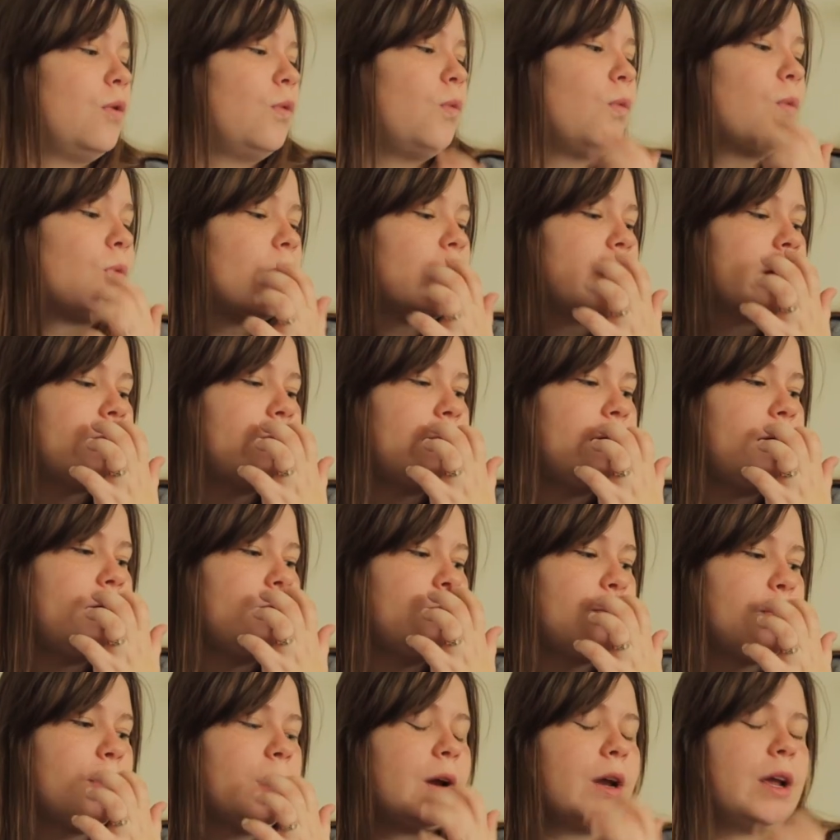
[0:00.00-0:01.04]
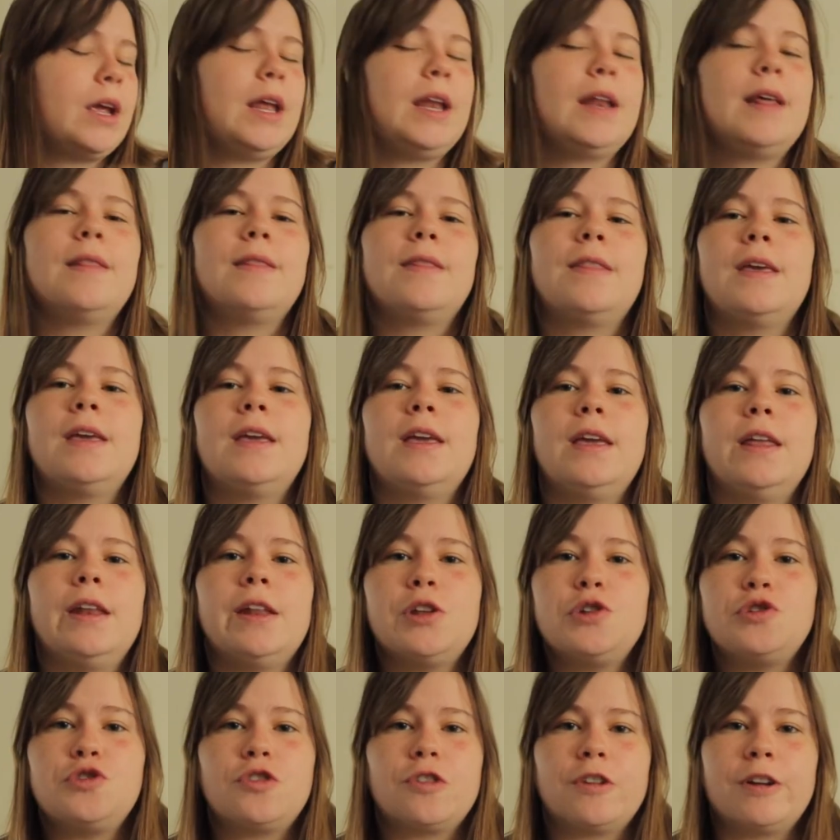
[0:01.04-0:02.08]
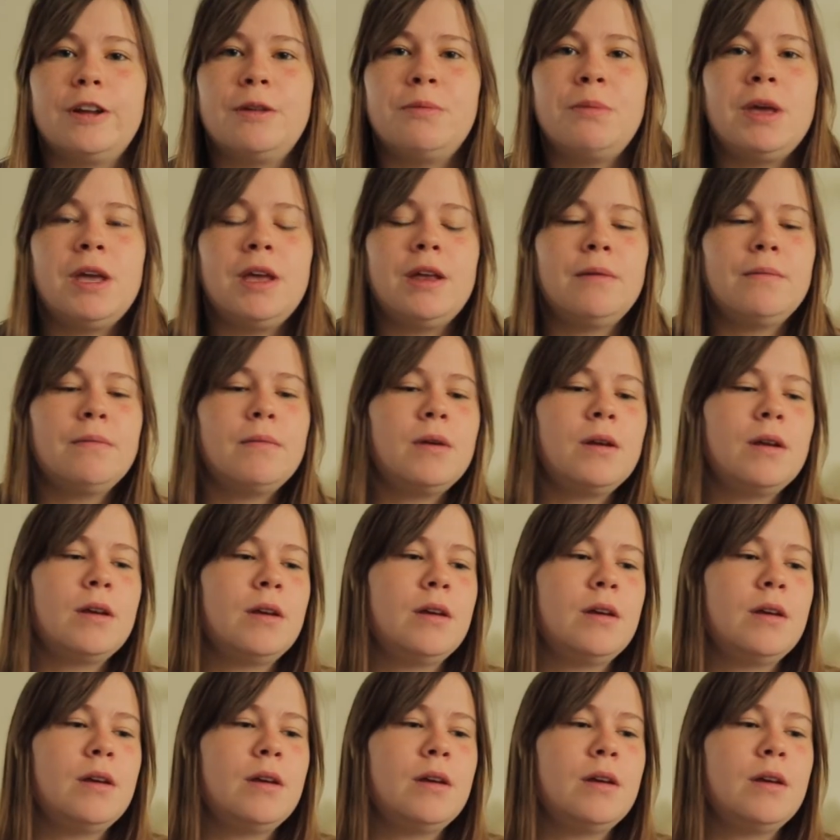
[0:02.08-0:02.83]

working and thinking and dreaming,